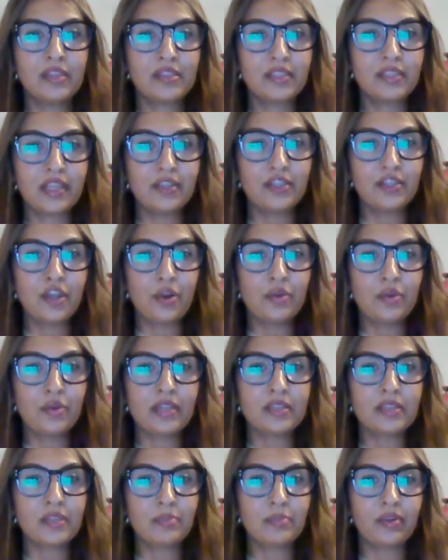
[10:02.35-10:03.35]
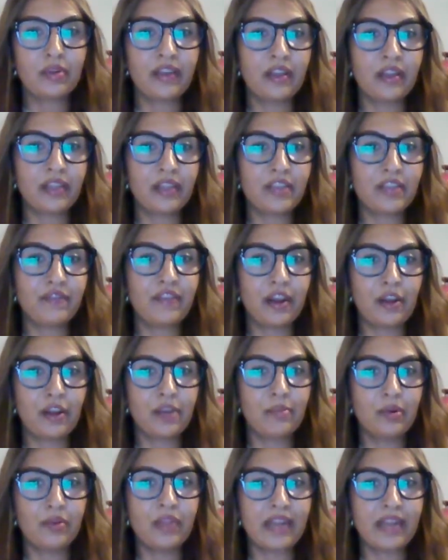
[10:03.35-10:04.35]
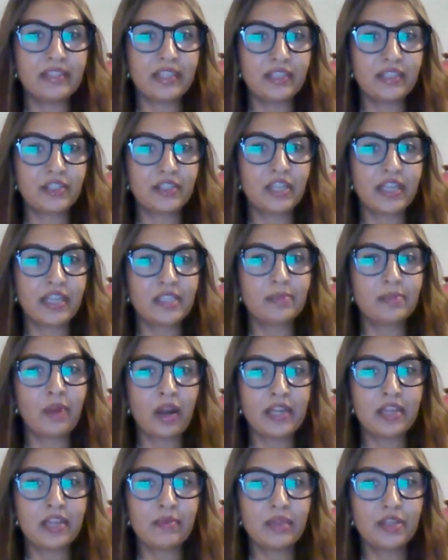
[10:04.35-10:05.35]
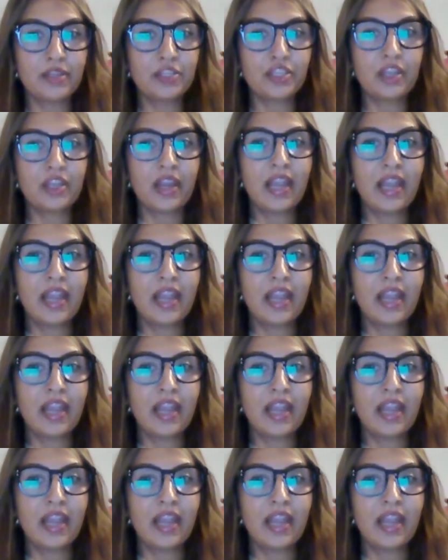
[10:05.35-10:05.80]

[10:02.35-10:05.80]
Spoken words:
Skin tone is a prevailing variable that dictates body image